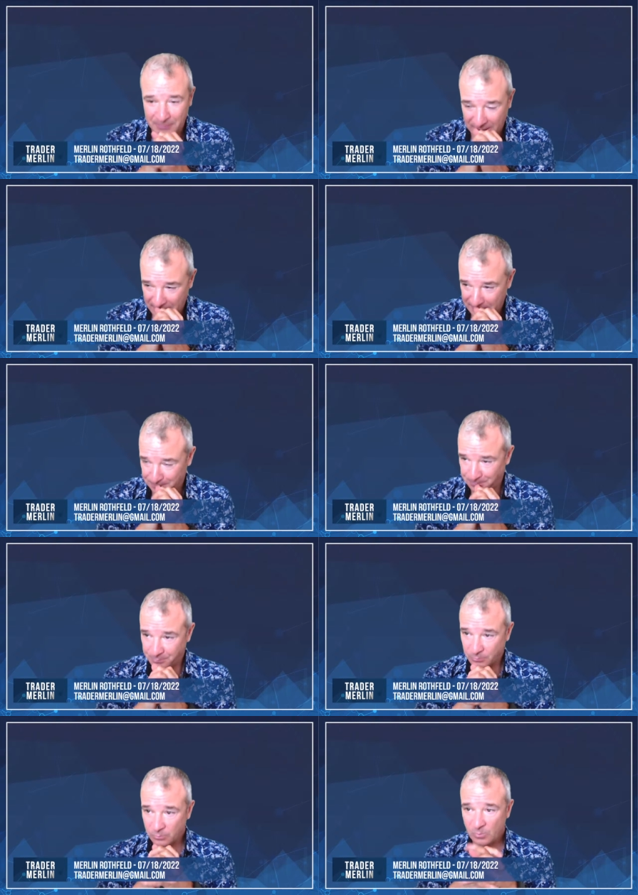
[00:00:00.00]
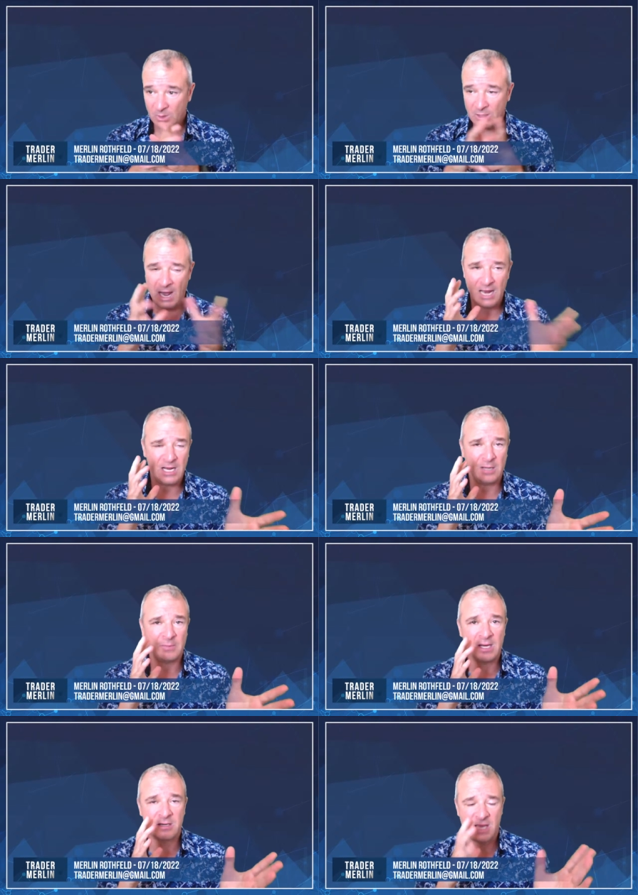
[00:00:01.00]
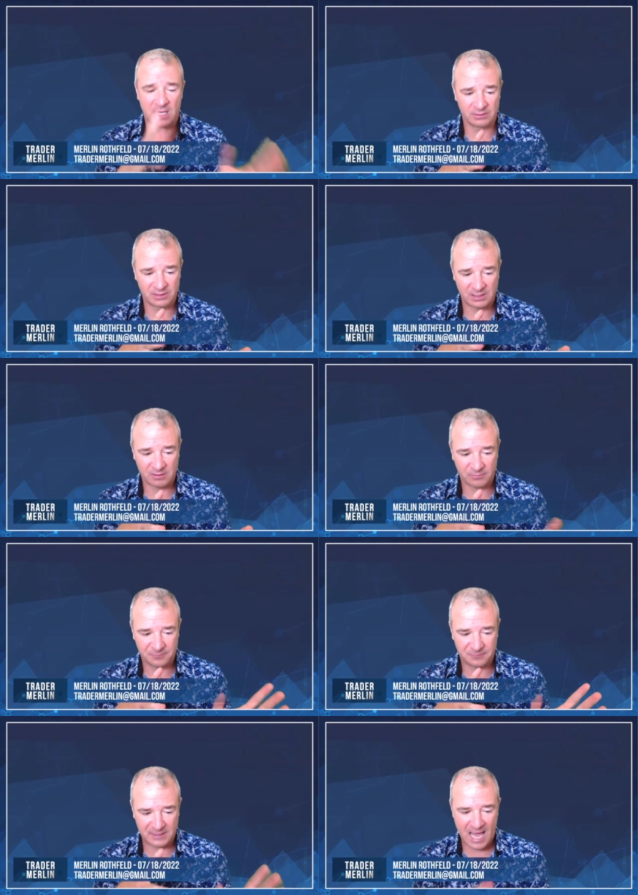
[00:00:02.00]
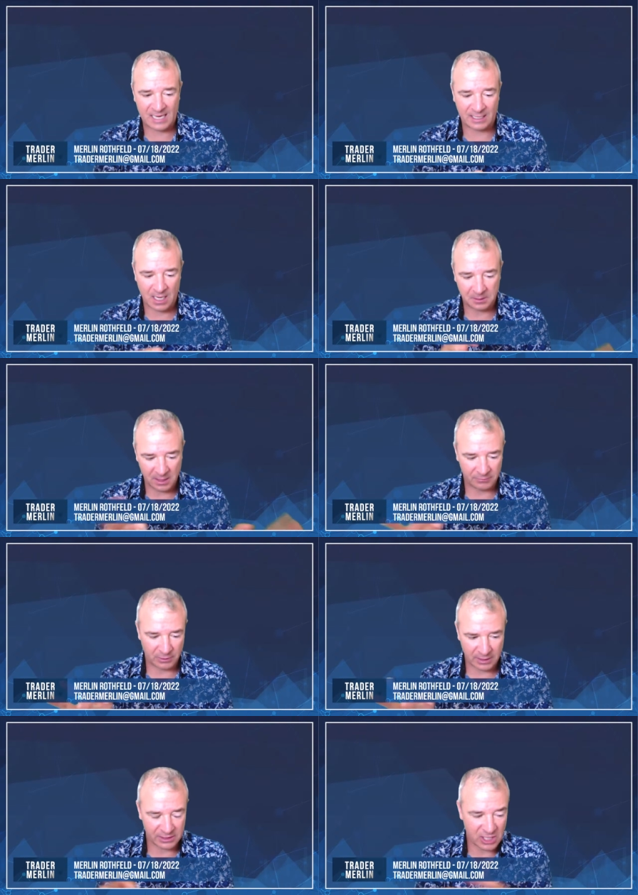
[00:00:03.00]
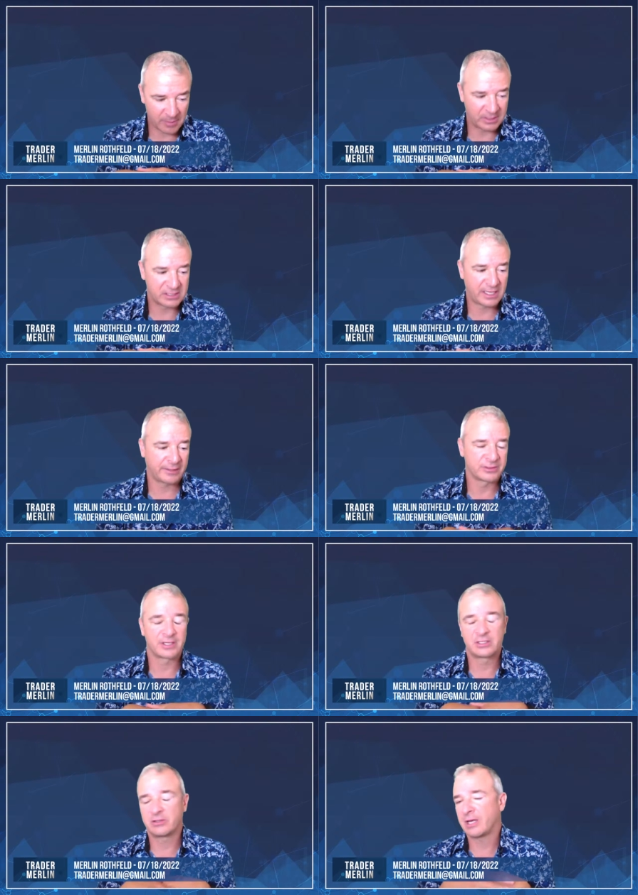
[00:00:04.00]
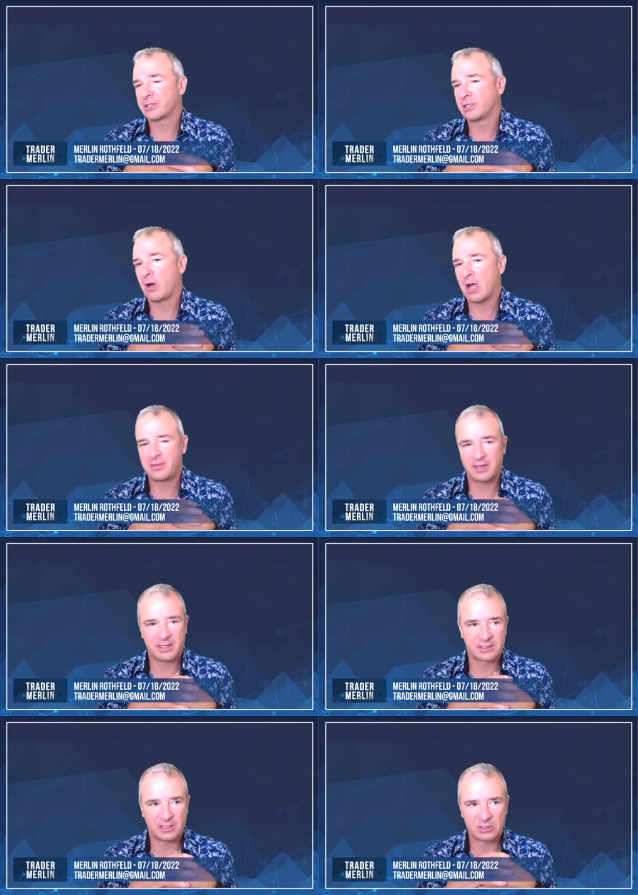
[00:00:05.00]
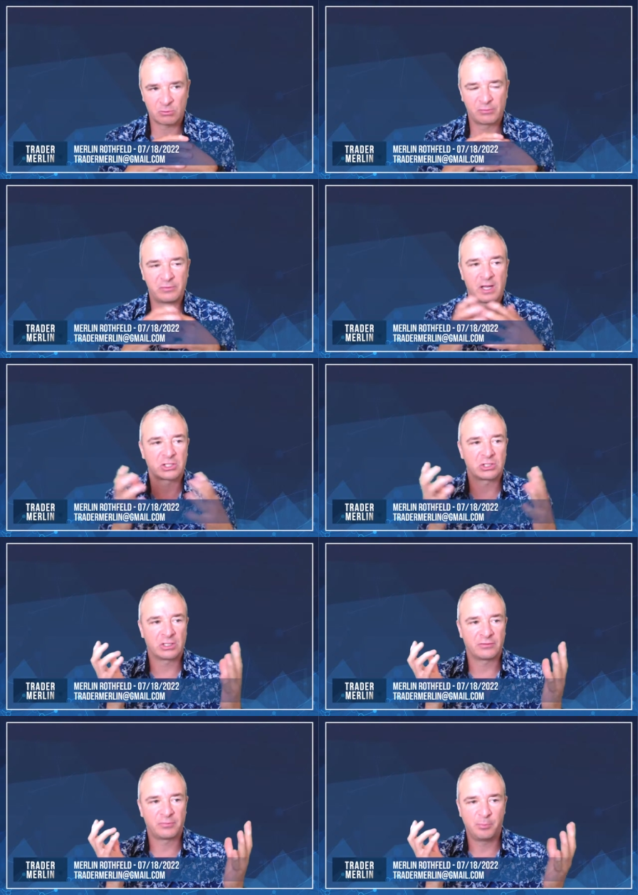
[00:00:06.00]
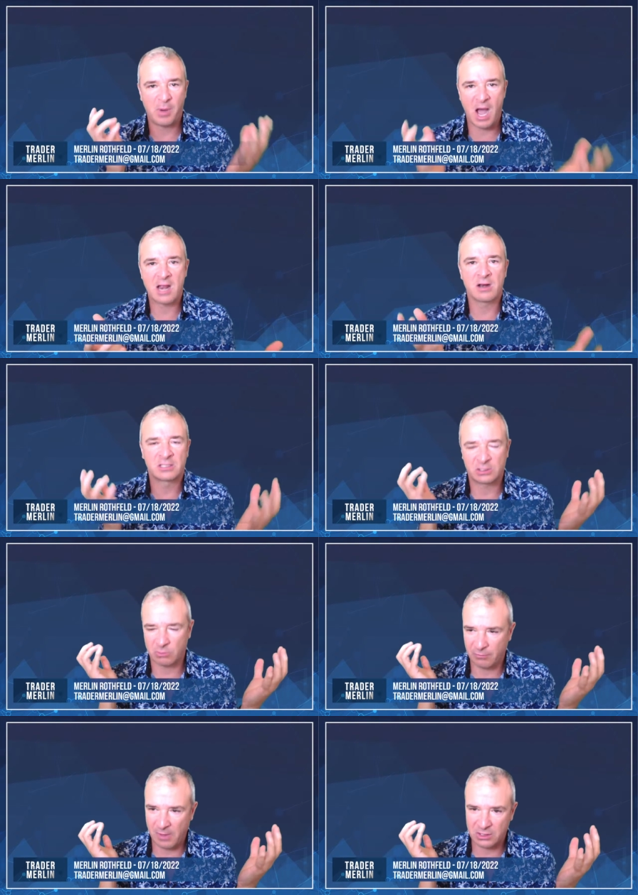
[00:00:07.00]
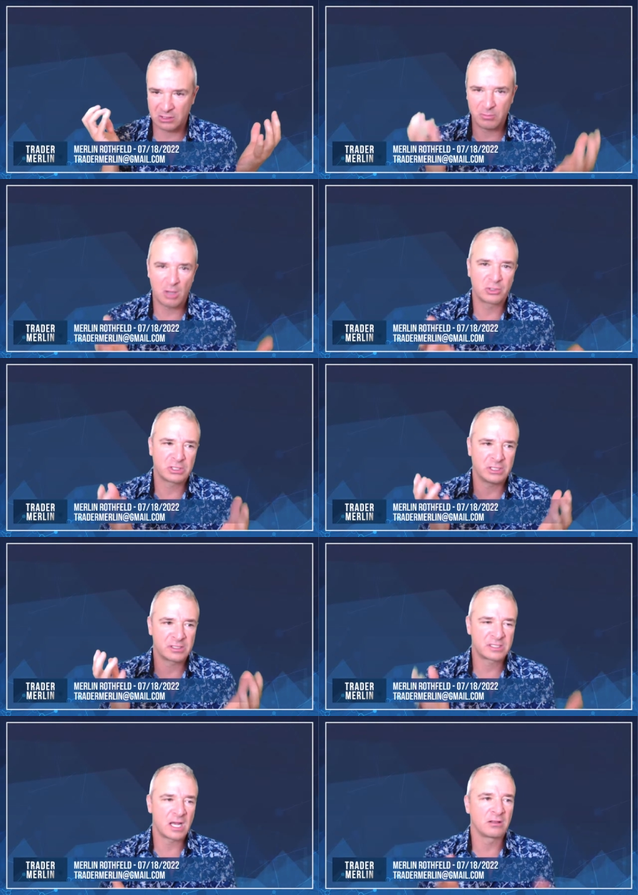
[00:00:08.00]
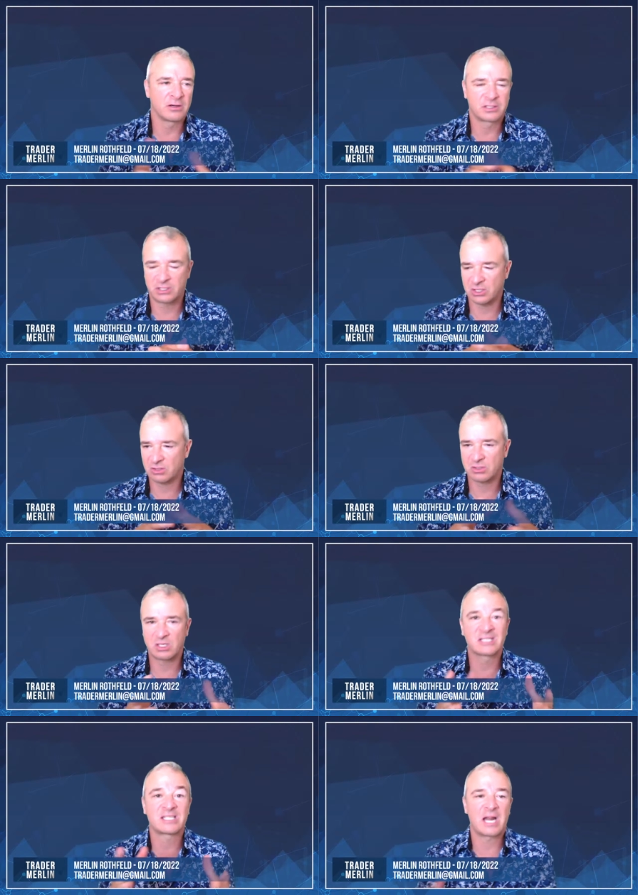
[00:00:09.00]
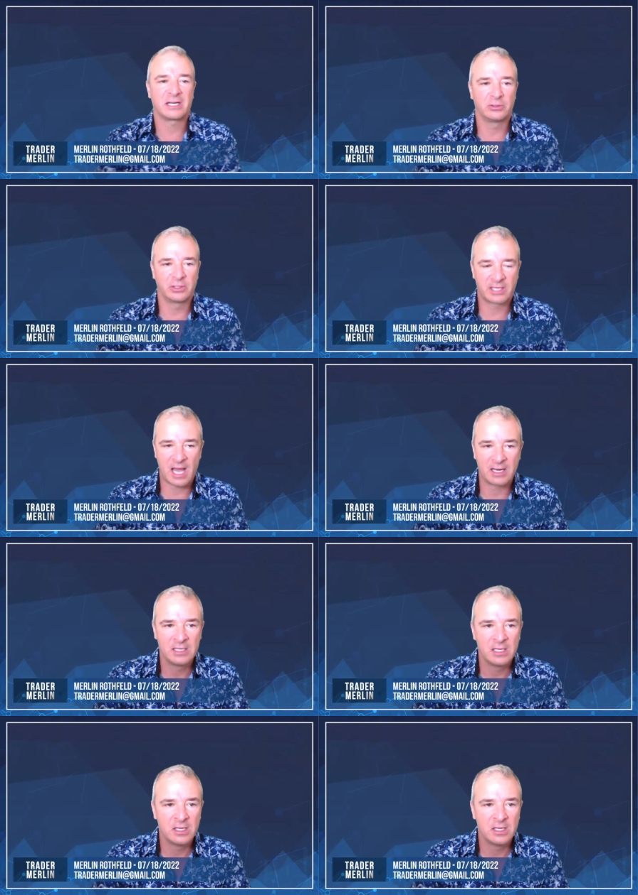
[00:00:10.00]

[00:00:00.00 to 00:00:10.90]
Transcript: But um, I am a candlestick fanatic. I love looking at Japanese candlesticks. You guys know. I think it's it's a reflection of buyers. It's a reflection of motion and sellers. It's just exciting to look at.